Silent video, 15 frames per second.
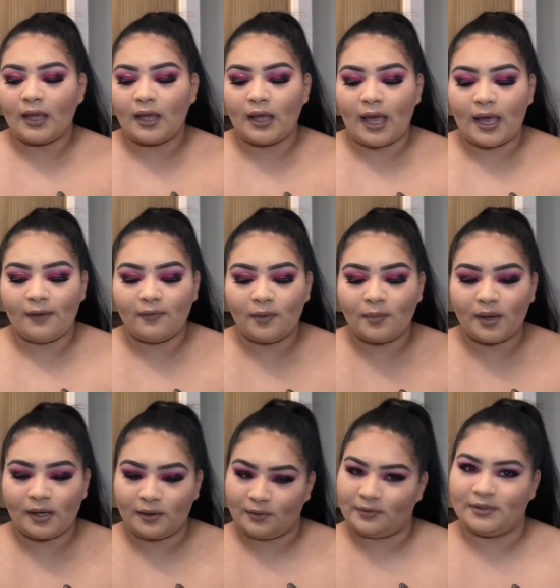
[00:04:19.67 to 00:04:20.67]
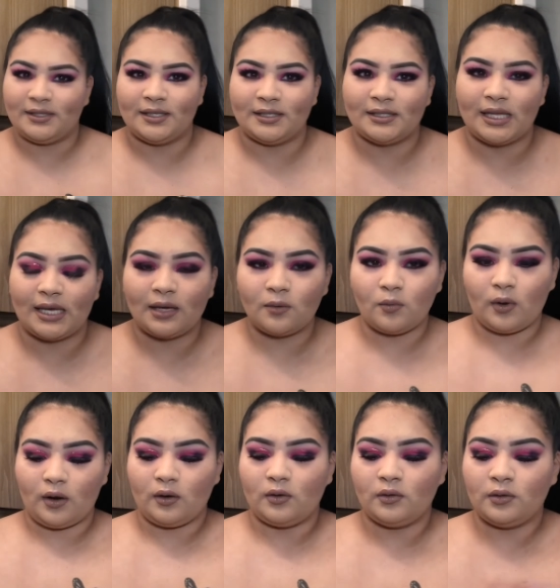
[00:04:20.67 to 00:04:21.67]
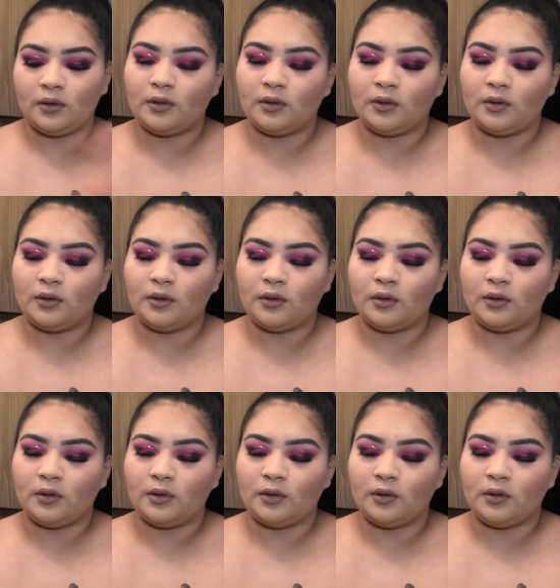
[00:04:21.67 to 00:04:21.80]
everybody knows this. Like, well,